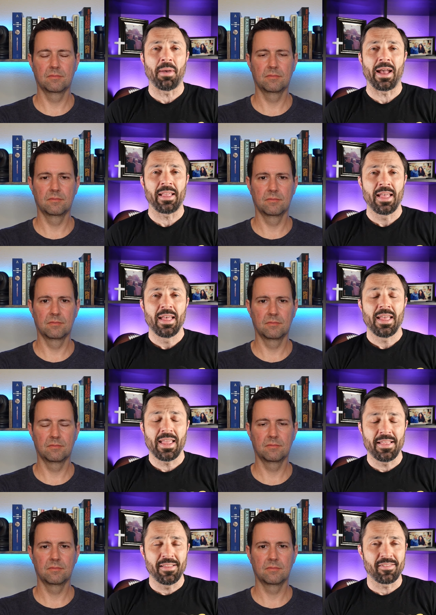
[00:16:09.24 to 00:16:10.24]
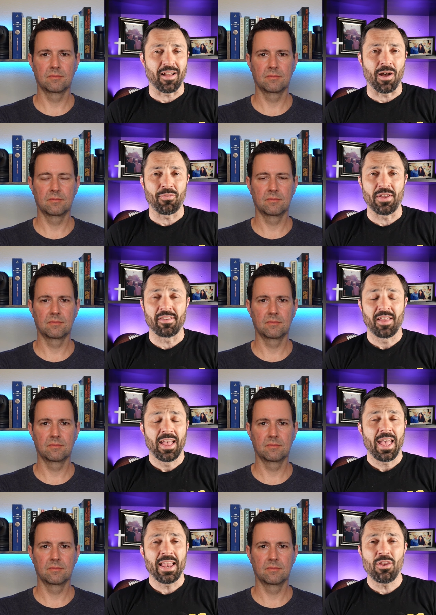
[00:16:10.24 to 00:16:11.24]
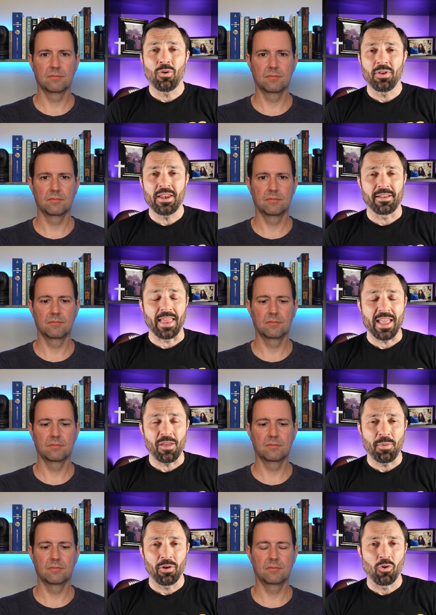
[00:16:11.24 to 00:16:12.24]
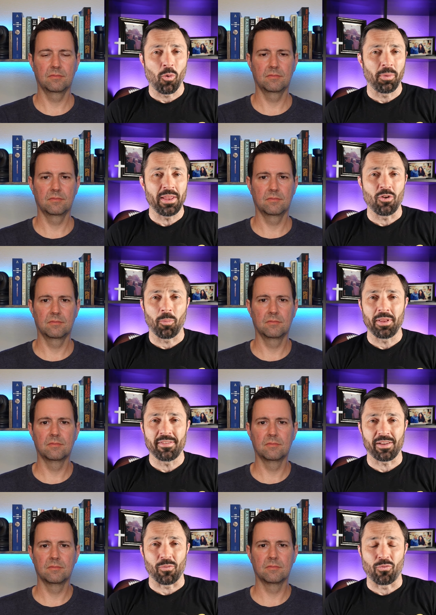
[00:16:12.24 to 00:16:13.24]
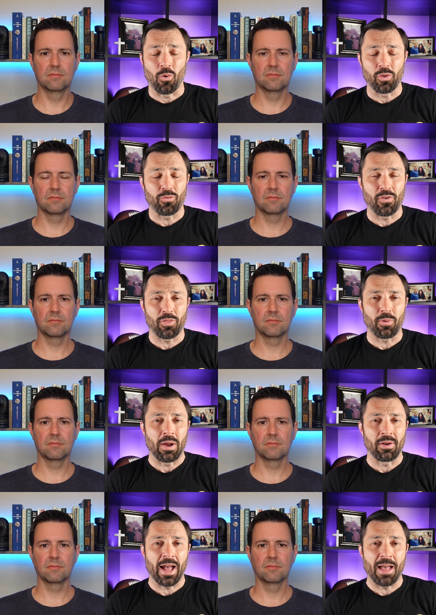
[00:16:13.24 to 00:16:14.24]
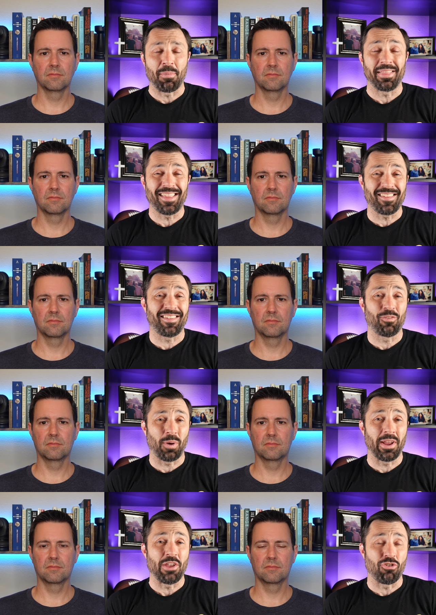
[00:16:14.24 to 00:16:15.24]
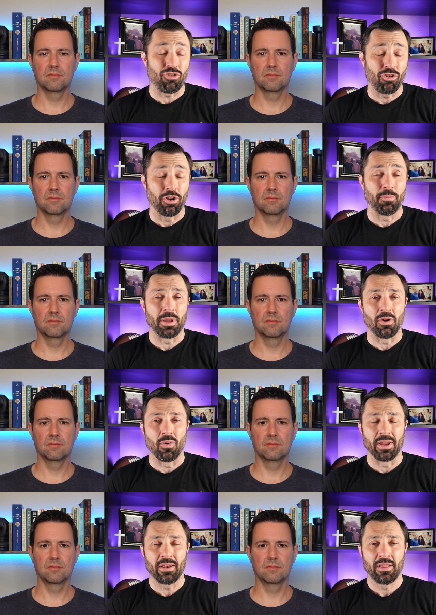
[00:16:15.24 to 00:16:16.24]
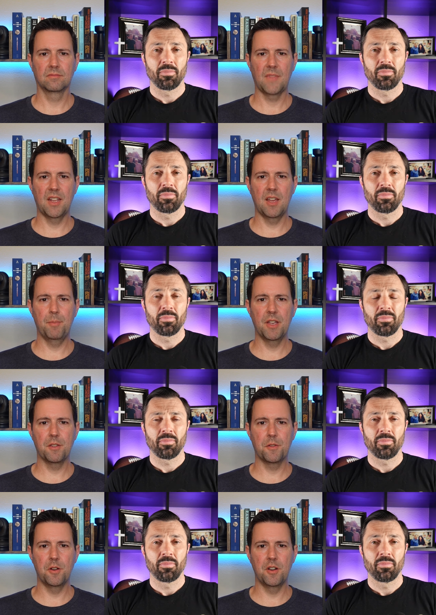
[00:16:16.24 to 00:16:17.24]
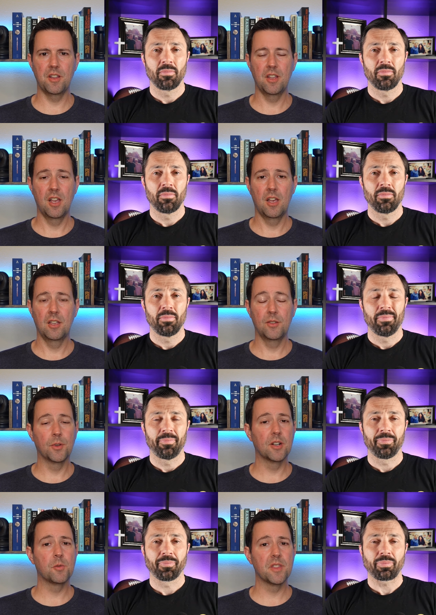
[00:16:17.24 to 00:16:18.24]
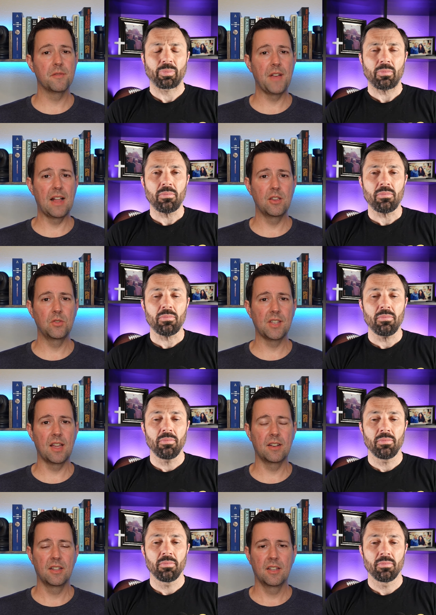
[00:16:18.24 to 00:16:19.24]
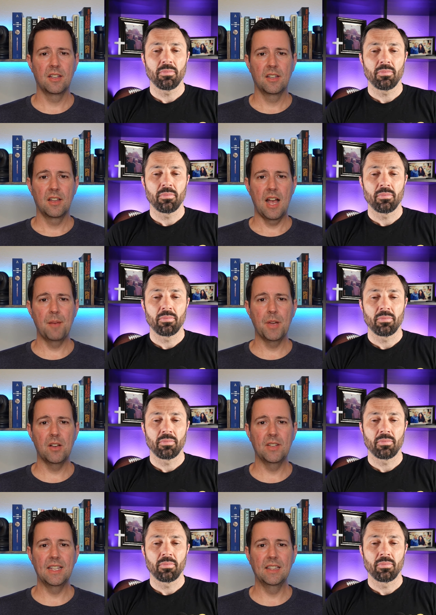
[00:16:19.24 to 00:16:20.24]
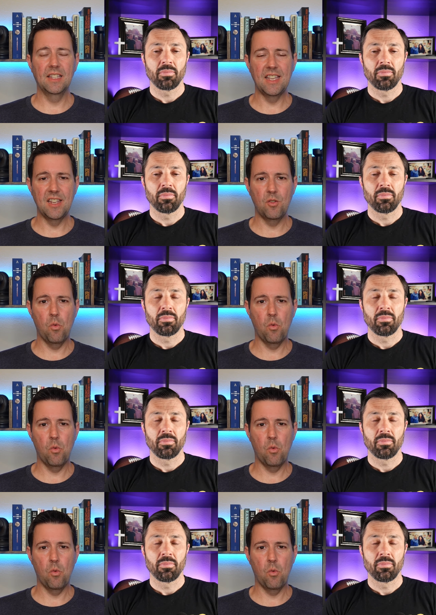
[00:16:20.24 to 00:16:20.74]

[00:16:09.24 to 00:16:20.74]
Speaker 1: back in this offense. And you don't need to take him here normally. Normally, he's like a fourth, fifth round guy, but this is where
Speaker 2: he should be going and at pick 30, you want to know where the value's at? How about elite